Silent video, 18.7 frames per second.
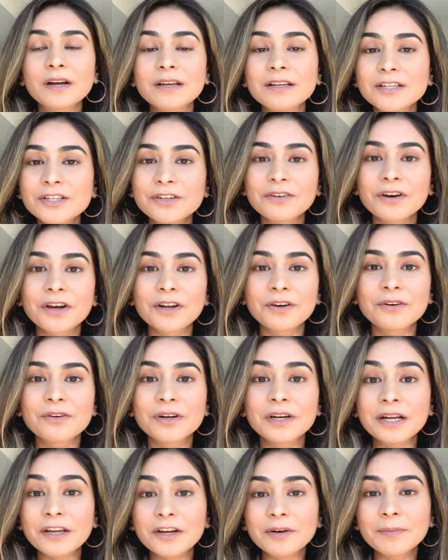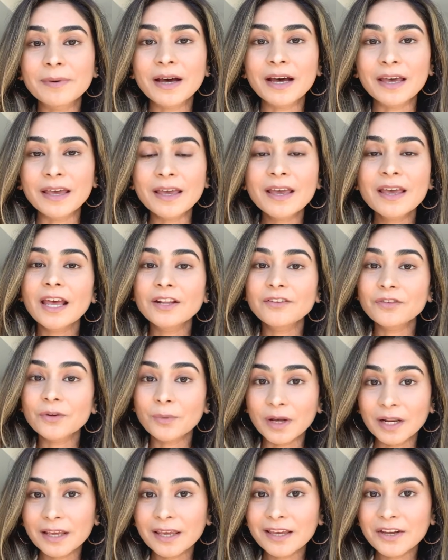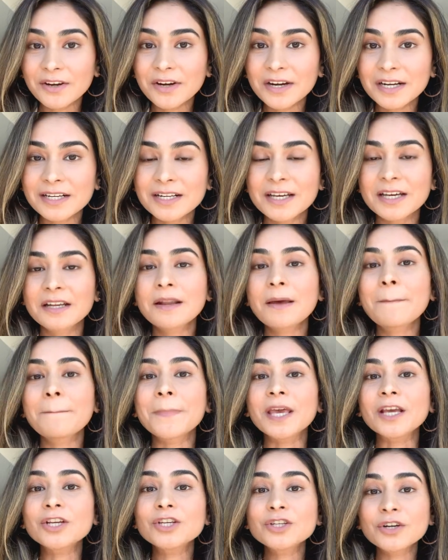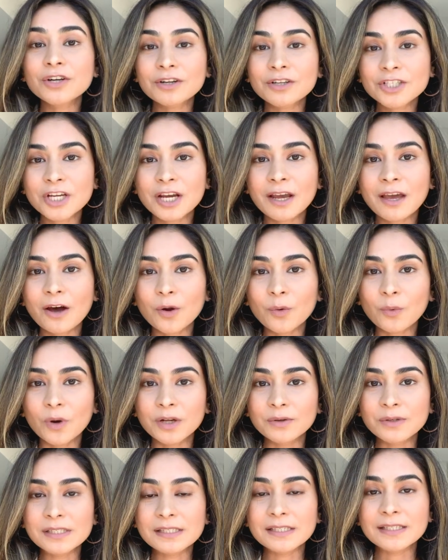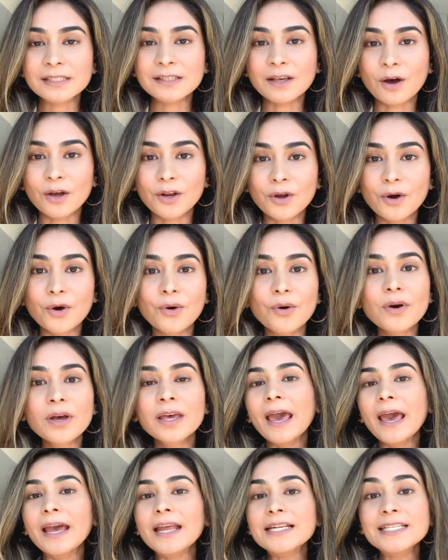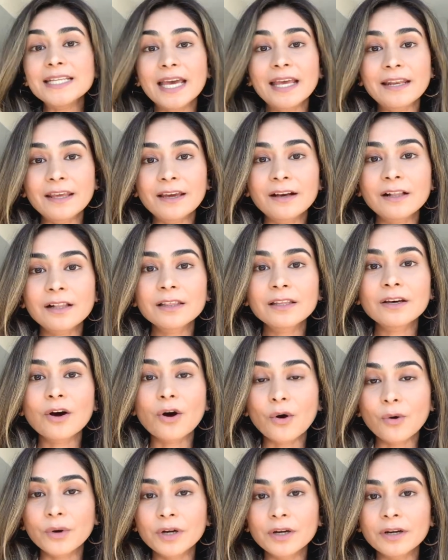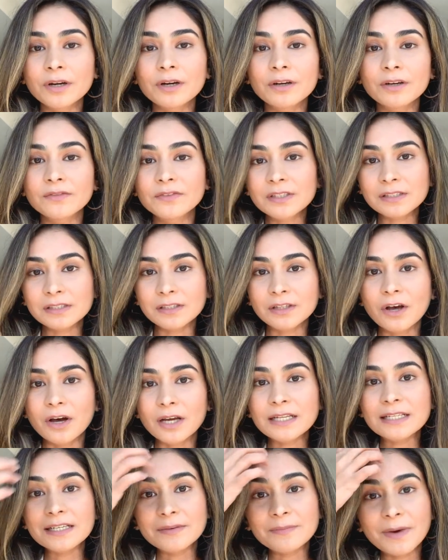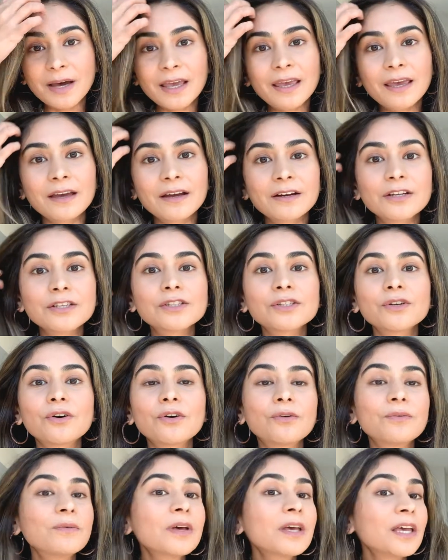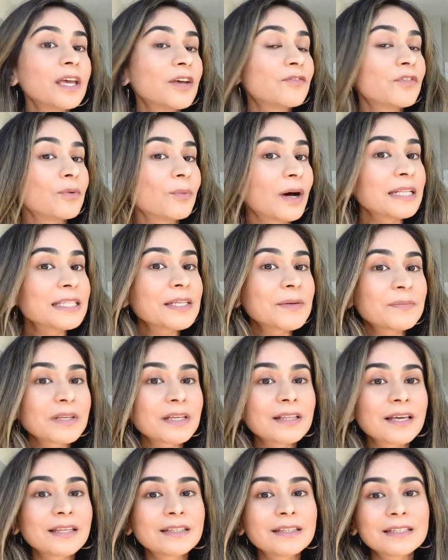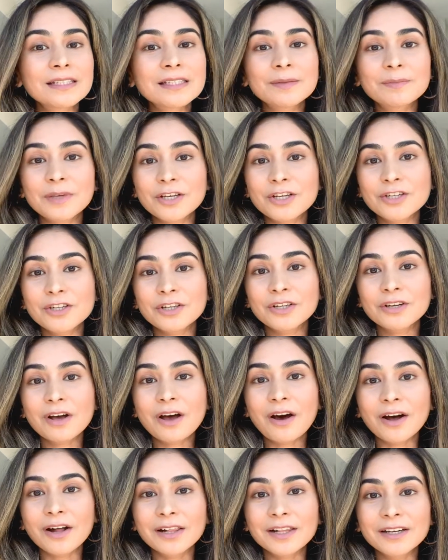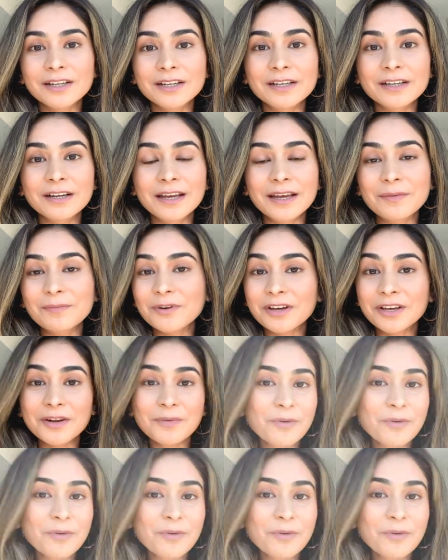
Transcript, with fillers: in Toronto or nearby, and if you want to get your hair done, make sure to check out one oh six on Oak. And Danielle, the owner of the salon, did my hair. So if you want something like this, make sure to call her and book an